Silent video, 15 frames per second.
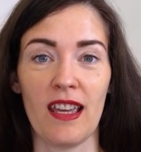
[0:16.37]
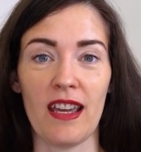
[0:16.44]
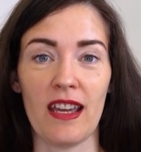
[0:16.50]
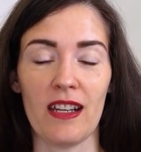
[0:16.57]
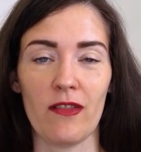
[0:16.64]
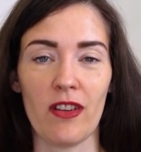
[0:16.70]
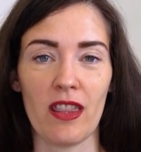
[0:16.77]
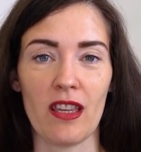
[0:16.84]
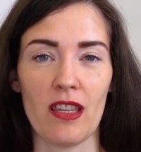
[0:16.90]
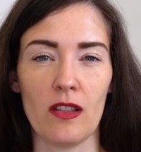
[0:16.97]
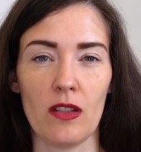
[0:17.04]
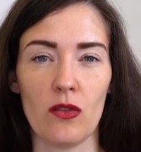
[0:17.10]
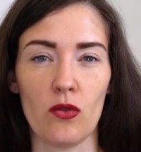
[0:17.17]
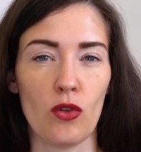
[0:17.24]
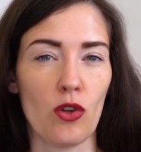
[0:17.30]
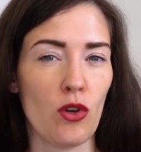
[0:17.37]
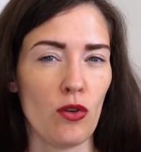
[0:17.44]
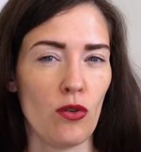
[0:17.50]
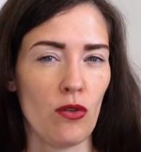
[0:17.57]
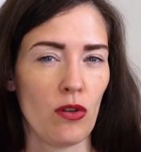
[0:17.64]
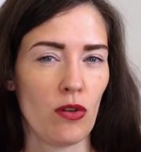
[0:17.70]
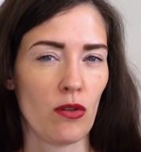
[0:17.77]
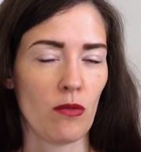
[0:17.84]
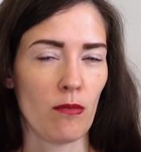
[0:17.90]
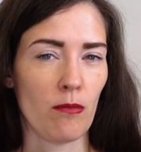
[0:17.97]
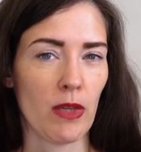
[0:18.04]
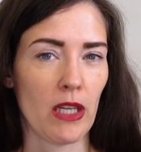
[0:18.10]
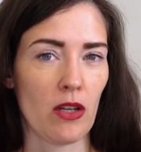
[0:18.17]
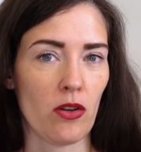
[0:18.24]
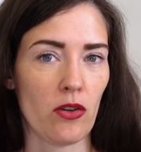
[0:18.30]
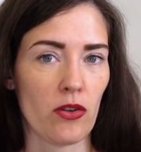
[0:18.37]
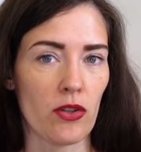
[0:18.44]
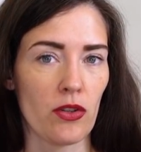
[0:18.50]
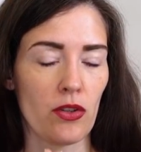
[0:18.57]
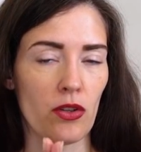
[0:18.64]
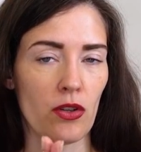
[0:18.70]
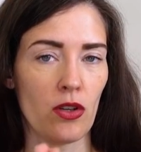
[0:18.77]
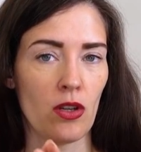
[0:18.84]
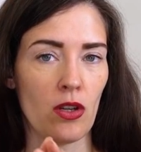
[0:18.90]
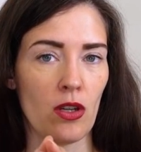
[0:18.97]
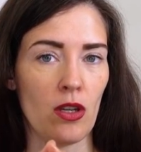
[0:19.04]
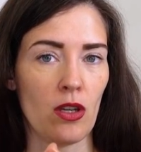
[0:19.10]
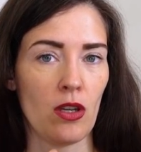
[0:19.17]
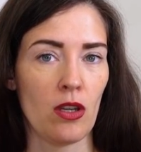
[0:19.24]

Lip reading: and everything you need to know, because